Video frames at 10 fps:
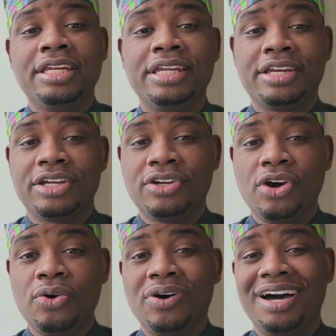Now, I
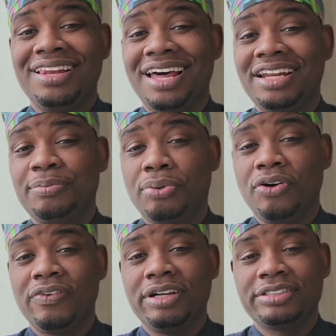know a lot of
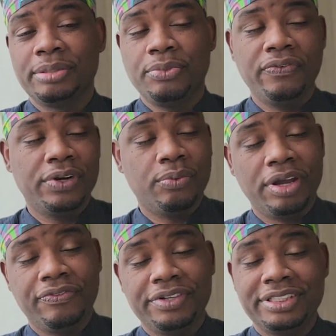programs are moving
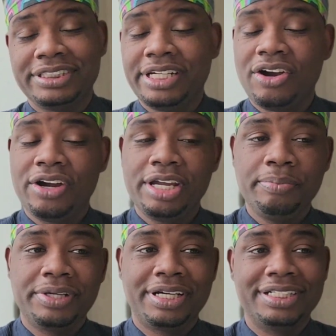away from the
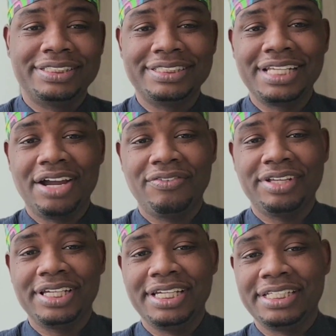GRE because it's not
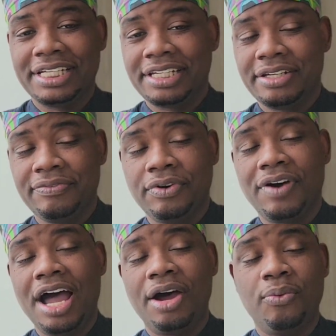really indicative
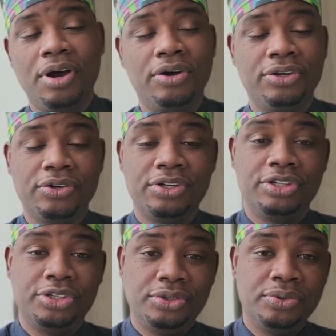of how well you're
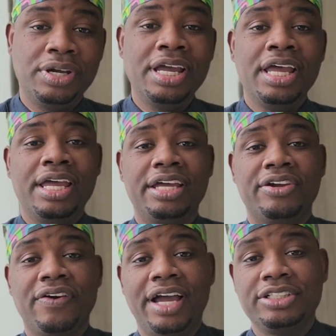going to do
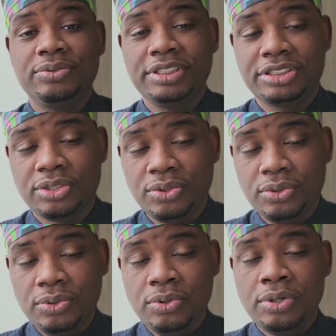in graduate
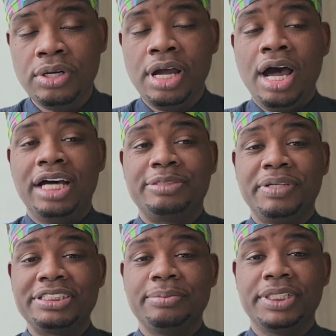school,
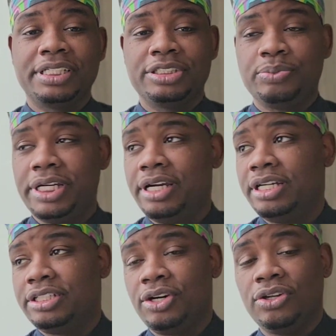especially because
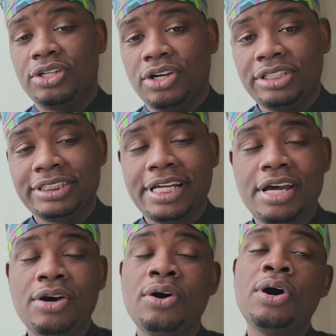we're adult learners
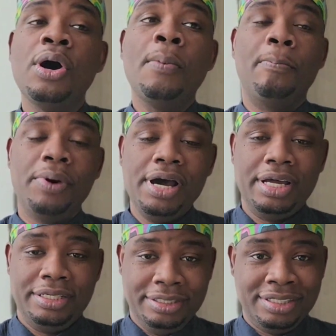now.
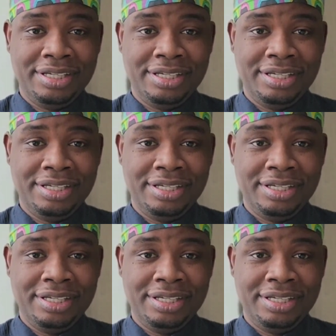But